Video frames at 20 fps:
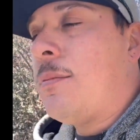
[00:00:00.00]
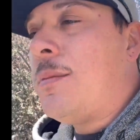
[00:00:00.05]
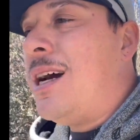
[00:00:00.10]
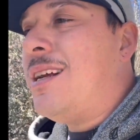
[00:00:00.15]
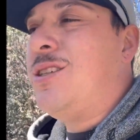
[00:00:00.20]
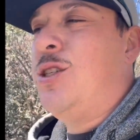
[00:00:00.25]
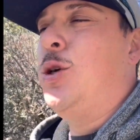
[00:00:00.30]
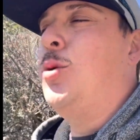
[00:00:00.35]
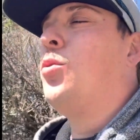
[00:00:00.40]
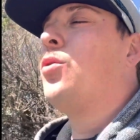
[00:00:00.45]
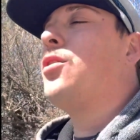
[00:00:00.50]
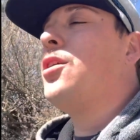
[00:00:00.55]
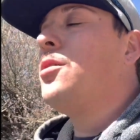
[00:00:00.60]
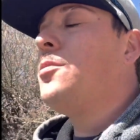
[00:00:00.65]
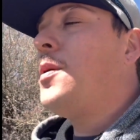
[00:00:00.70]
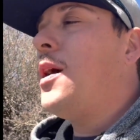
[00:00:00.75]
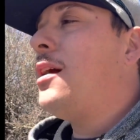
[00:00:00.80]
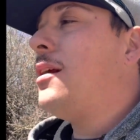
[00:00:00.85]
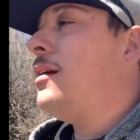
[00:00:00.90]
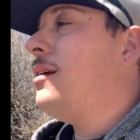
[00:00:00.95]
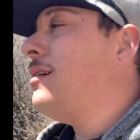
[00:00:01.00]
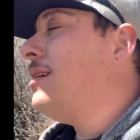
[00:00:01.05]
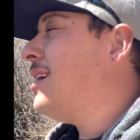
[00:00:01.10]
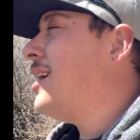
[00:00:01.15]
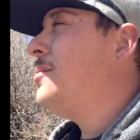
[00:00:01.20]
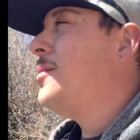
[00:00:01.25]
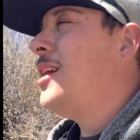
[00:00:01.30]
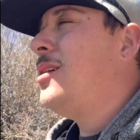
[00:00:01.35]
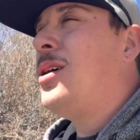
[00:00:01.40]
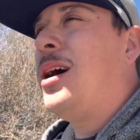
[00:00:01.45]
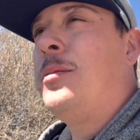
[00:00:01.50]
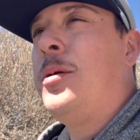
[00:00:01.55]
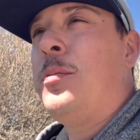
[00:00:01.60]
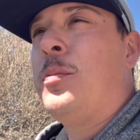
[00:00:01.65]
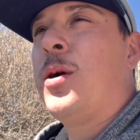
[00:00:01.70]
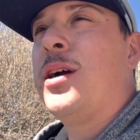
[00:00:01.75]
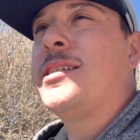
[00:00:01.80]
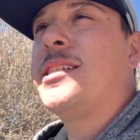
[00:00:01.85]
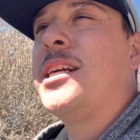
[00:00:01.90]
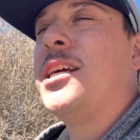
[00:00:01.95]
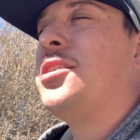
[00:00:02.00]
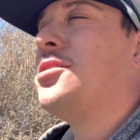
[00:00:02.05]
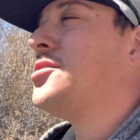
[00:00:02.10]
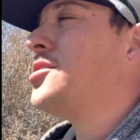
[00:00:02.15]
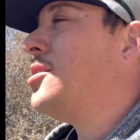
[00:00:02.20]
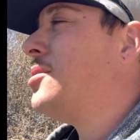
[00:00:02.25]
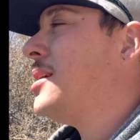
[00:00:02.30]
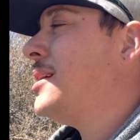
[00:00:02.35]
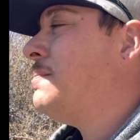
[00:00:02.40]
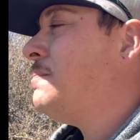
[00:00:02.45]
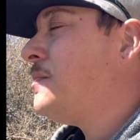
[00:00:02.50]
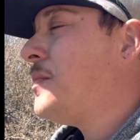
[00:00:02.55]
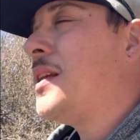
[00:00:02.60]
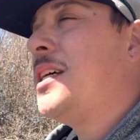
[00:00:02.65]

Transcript: I'm not too worried about it. I mean, I'm in Prescott, Arizona.